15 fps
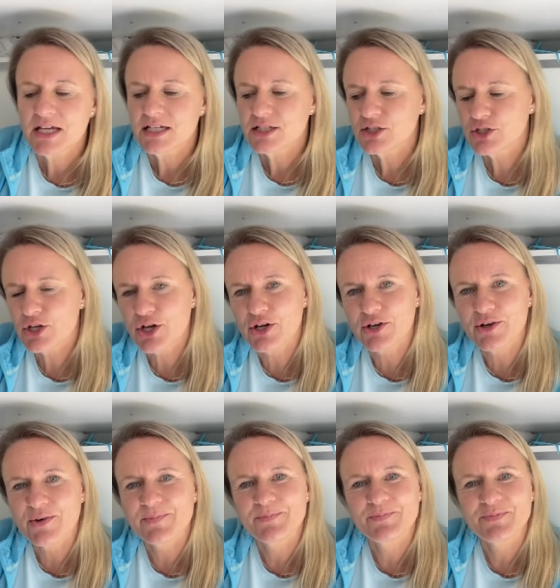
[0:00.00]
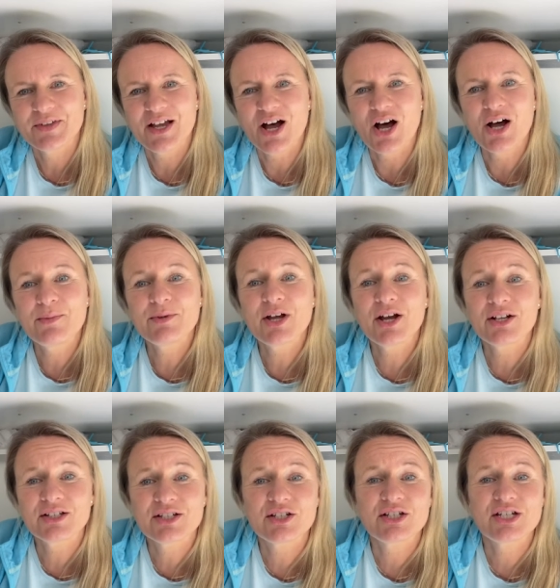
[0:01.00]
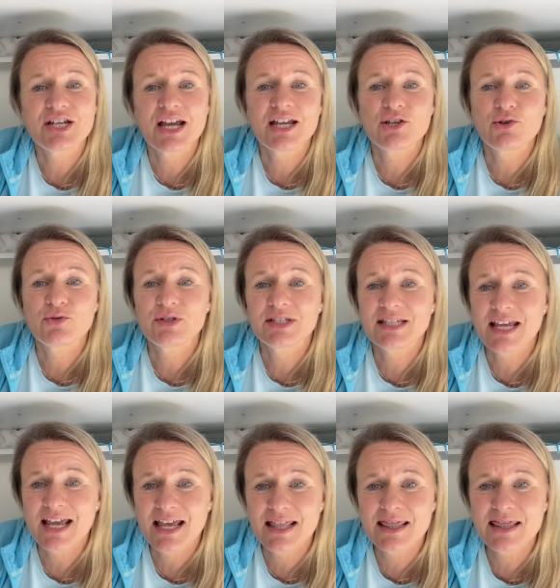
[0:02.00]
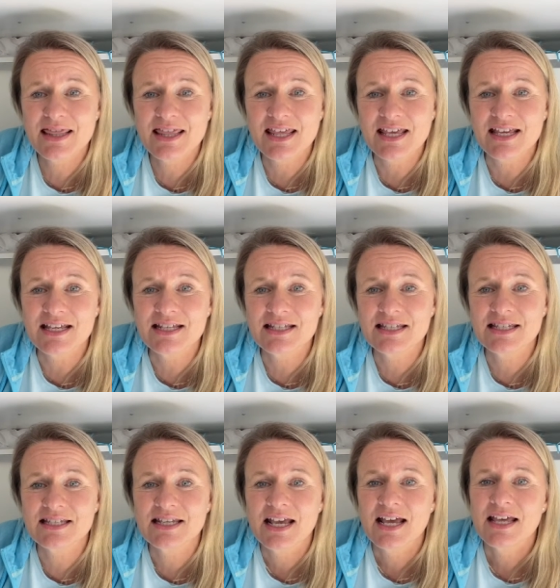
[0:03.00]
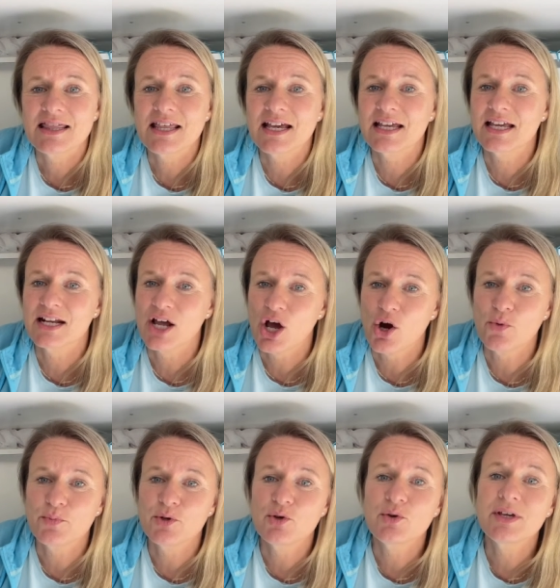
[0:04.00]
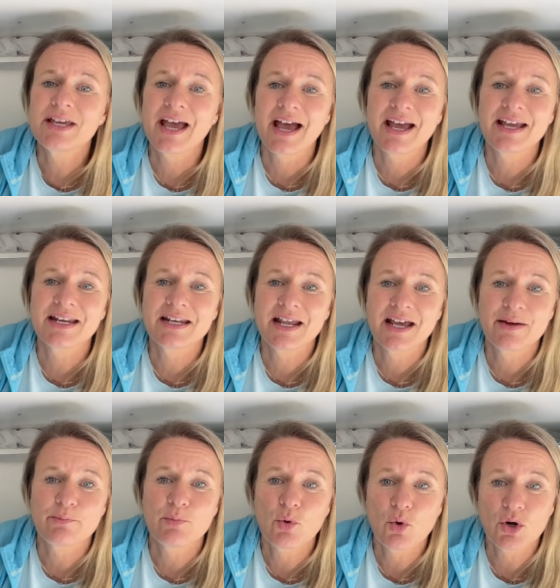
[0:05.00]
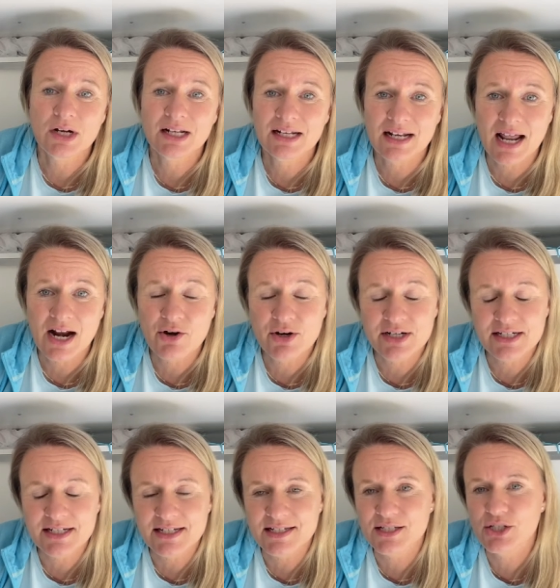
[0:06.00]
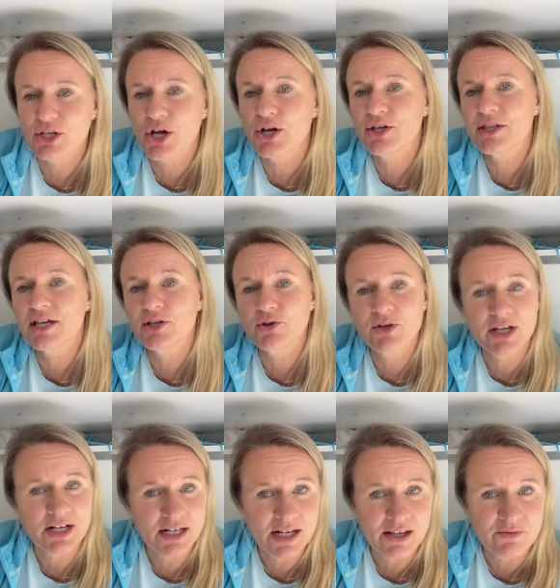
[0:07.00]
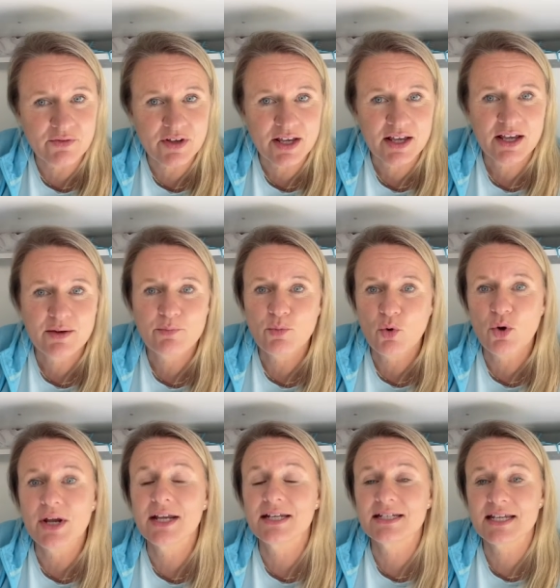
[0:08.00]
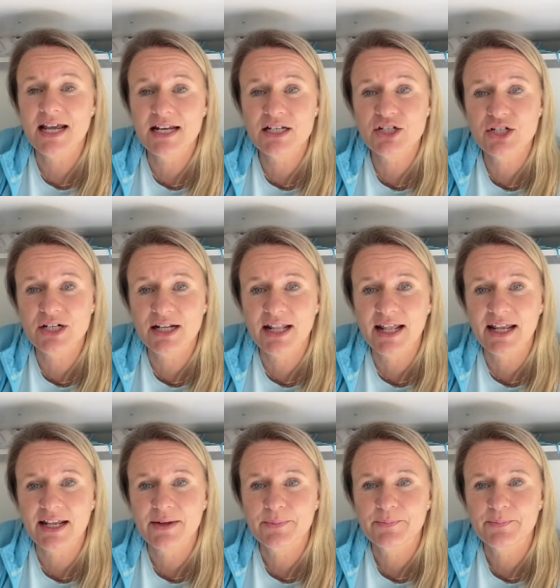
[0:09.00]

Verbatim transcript: So, I'm going to share you 10 things that can help you gain more clarity so that you can live more intentionally.